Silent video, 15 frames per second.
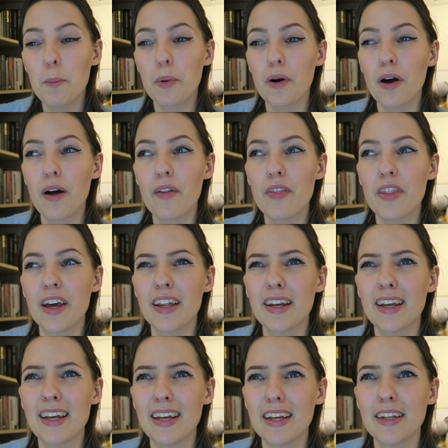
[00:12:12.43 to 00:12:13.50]
but
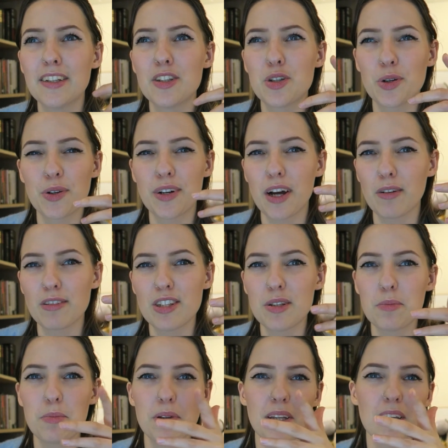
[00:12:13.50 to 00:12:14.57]
then it turned out
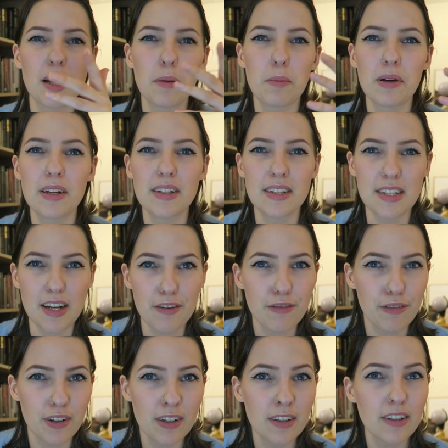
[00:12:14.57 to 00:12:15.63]
to be a bit
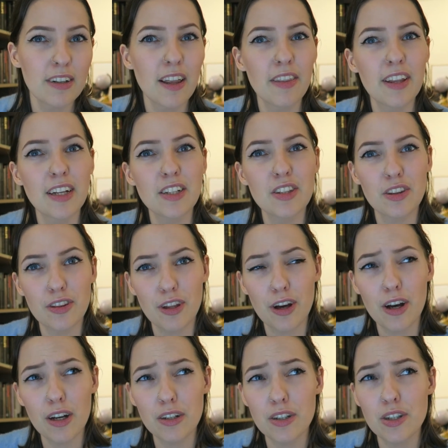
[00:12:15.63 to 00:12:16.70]
different than they
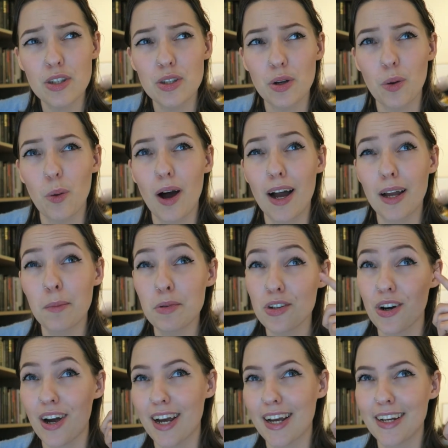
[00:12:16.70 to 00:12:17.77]
thought. So I'm
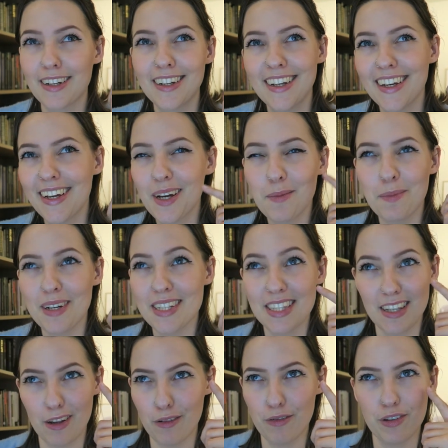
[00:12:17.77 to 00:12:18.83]
trying
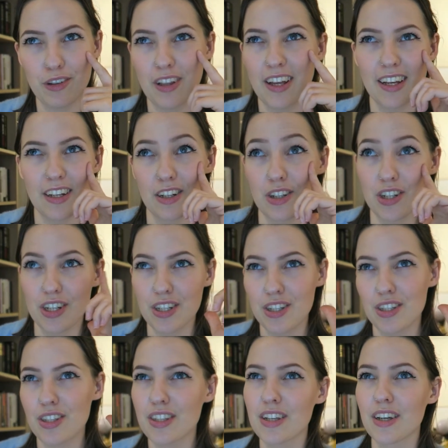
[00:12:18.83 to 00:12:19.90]
myself to like
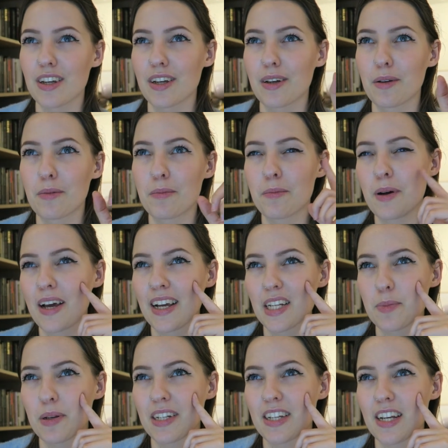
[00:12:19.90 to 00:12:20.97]
adjust my
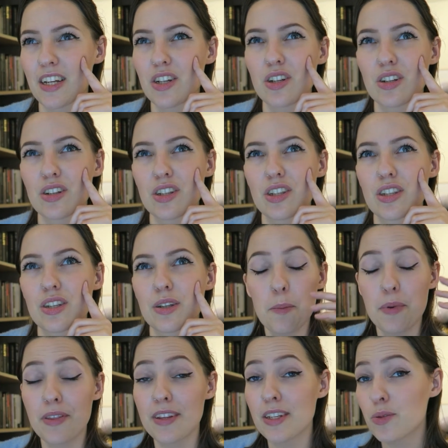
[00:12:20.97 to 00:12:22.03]
expectations.
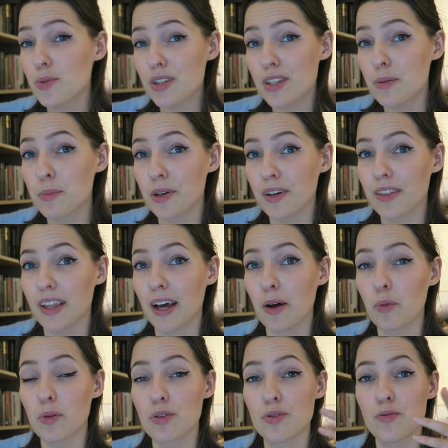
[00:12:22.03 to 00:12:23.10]
But this was the book
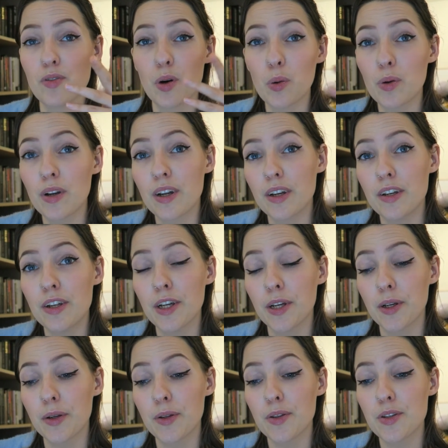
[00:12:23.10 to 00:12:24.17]
that was voted
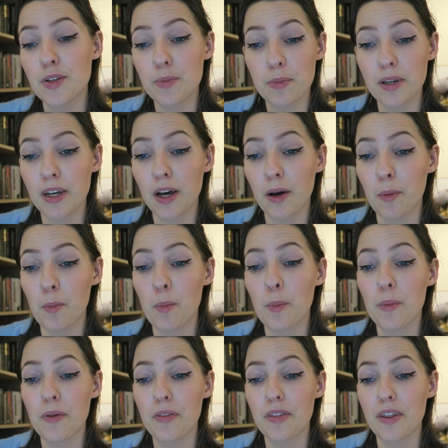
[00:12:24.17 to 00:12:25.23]
to become
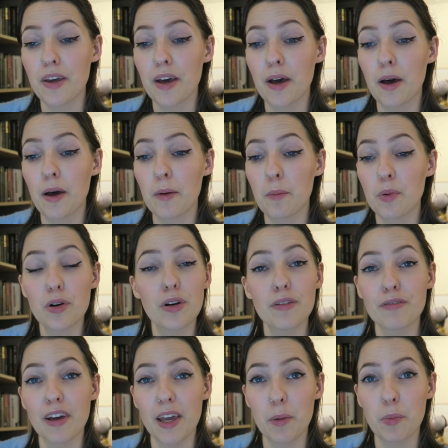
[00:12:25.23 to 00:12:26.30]
the book
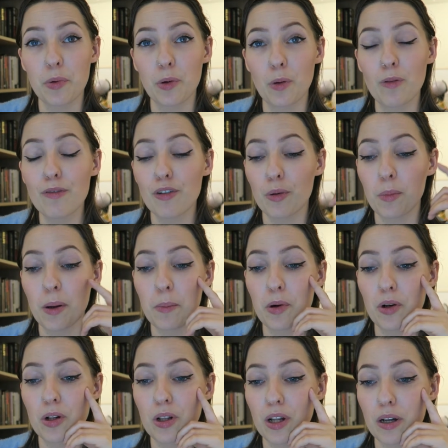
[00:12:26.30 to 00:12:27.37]
of April for my
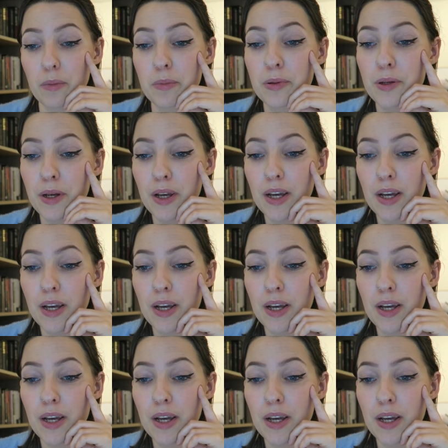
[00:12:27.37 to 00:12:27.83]
book club.